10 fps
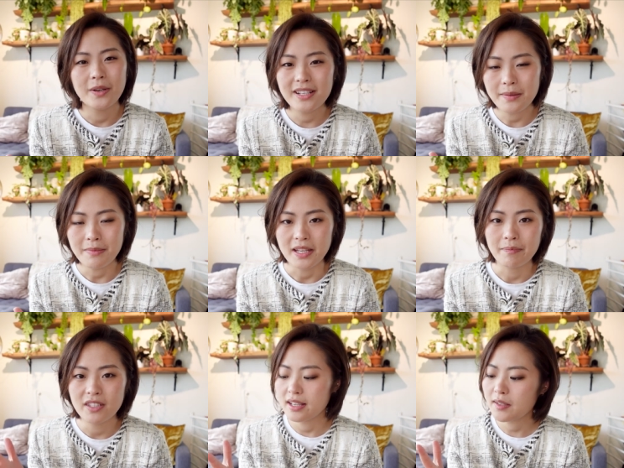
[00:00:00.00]
what does it mean?
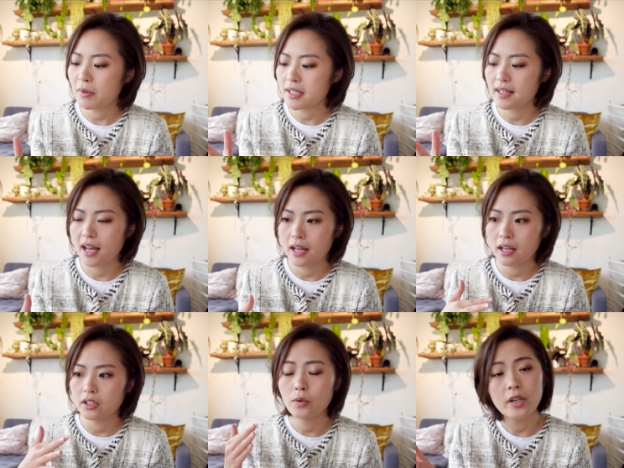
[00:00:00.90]
This means
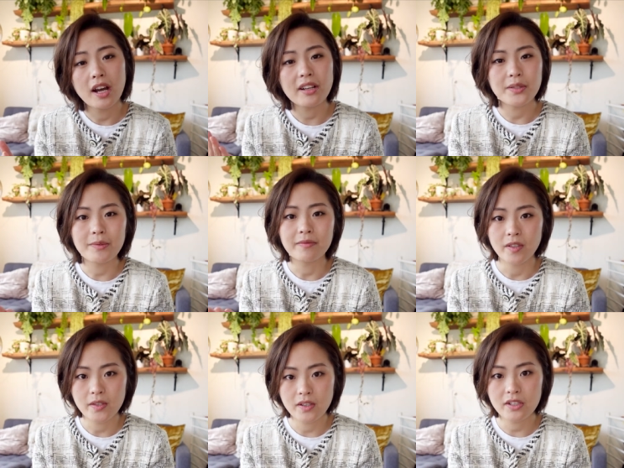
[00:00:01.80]
that you are not doing
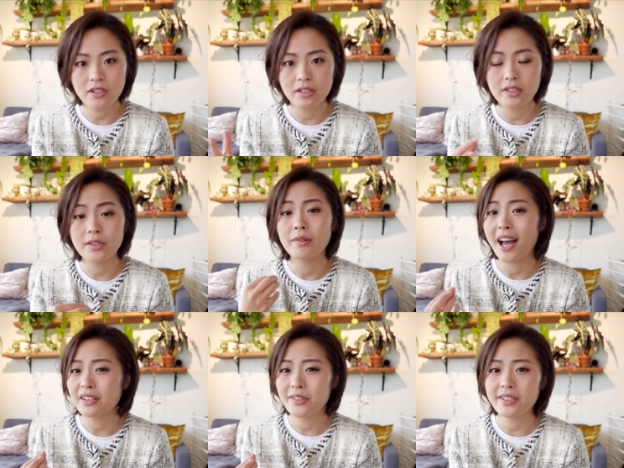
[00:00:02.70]
research to
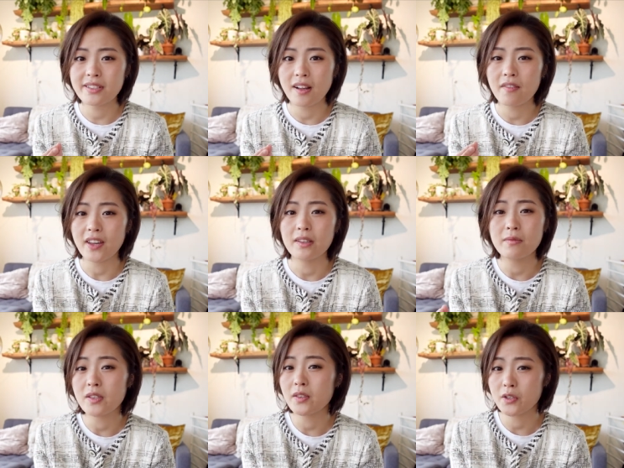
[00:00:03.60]
actually solve a
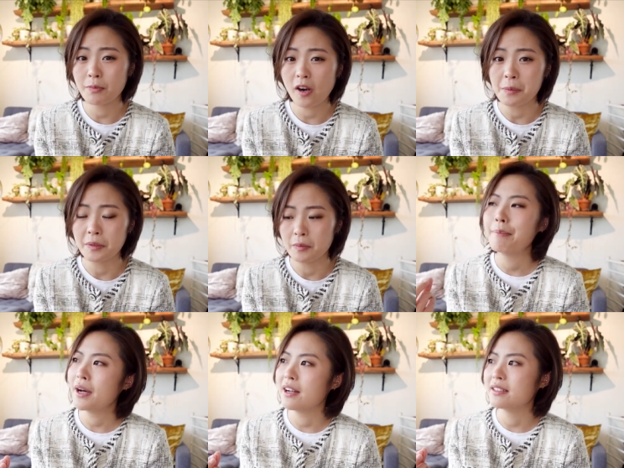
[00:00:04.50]
research problem,
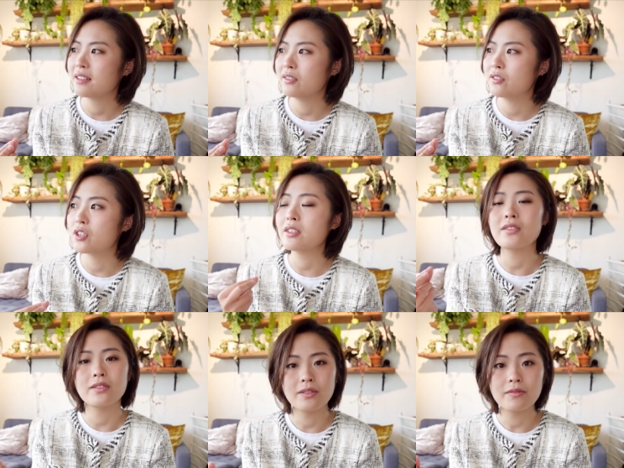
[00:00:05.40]
but
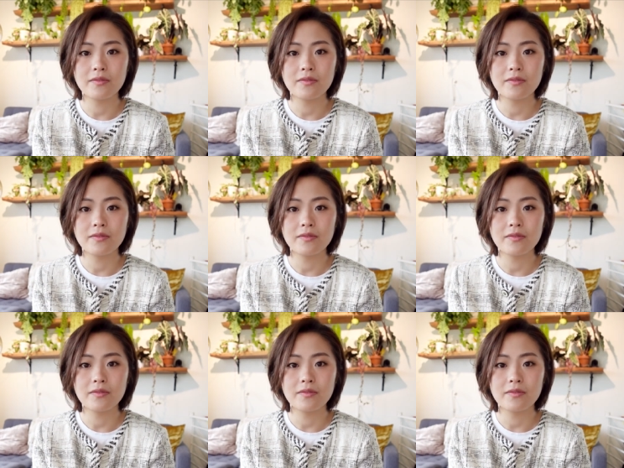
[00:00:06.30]
just to do